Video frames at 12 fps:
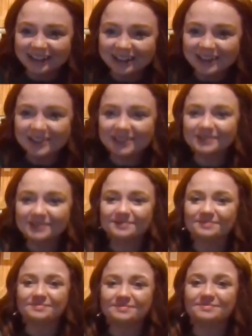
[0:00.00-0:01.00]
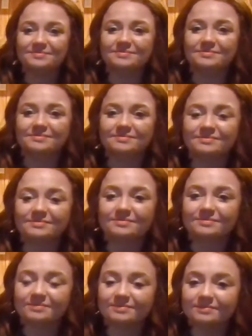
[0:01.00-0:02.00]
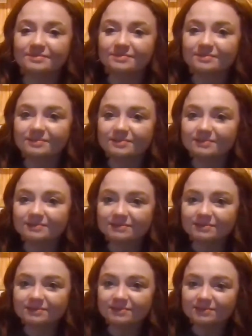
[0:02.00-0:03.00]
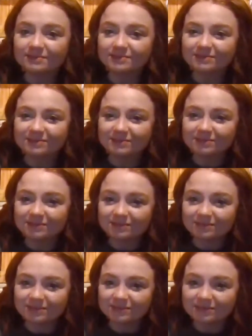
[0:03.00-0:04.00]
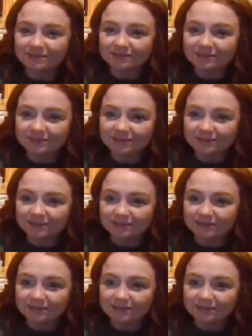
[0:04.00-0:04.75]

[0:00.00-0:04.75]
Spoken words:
(not speaking)